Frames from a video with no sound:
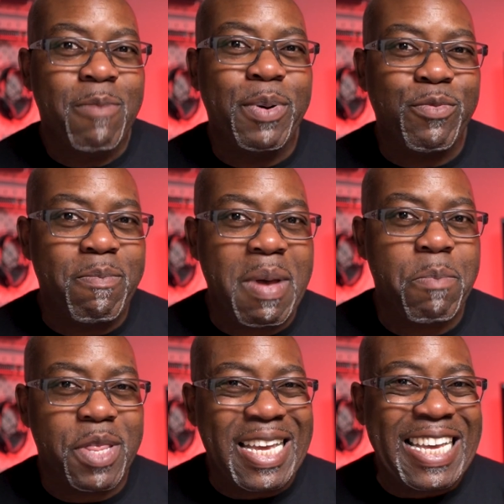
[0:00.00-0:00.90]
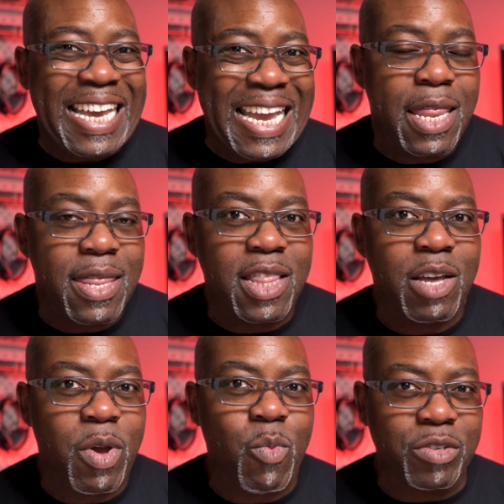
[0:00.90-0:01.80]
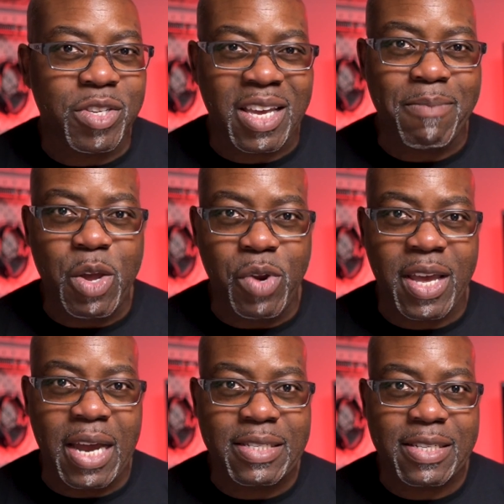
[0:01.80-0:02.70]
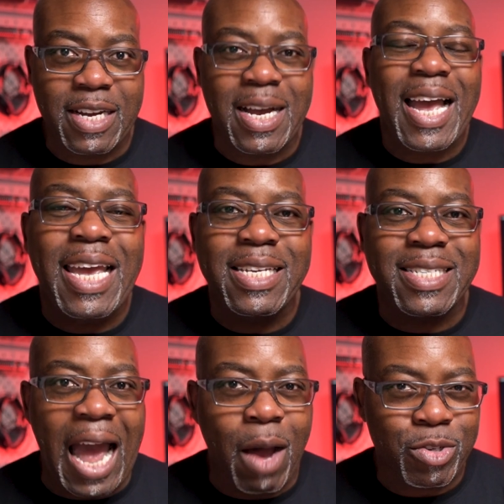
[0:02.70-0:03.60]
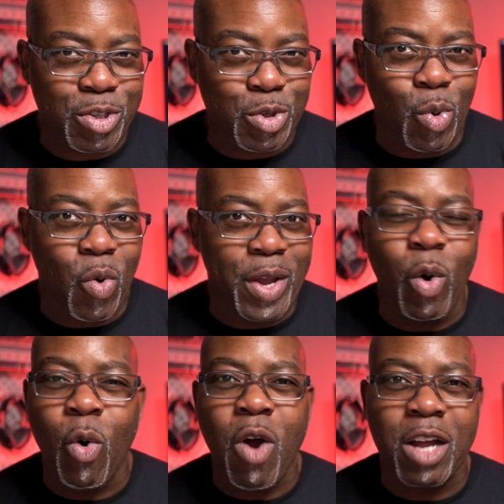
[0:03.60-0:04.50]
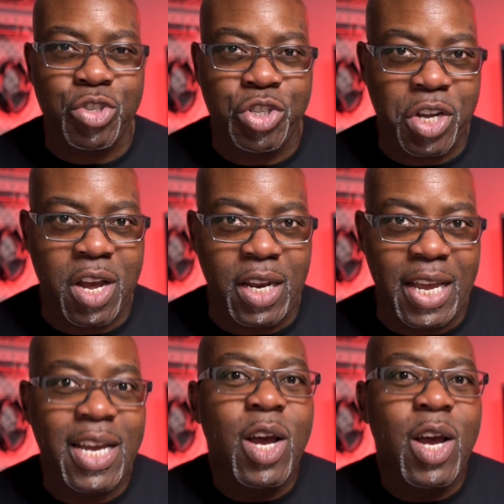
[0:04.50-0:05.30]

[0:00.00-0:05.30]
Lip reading: But remember, the key thing that we want to communicate is our story or our journey.